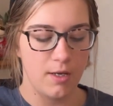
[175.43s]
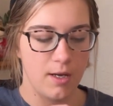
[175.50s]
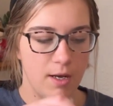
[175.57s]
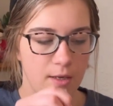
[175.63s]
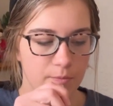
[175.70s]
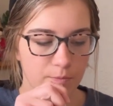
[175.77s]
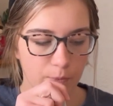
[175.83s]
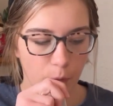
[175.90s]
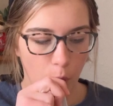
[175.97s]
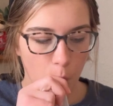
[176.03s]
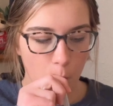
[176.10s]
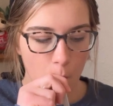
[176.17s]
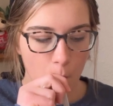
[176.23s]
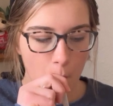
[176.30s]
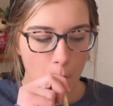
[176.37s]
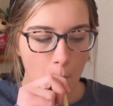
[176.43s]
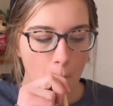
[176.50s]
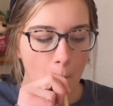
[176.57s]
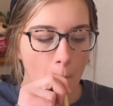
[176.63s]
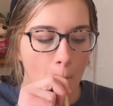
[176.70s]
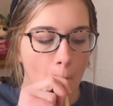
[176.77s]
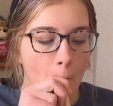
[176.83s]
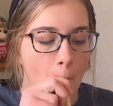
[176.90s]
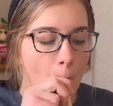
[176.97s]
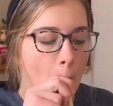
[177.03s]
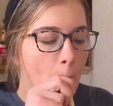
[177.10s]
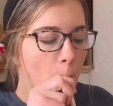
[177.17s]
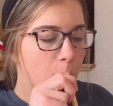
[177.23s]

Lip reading: (silence)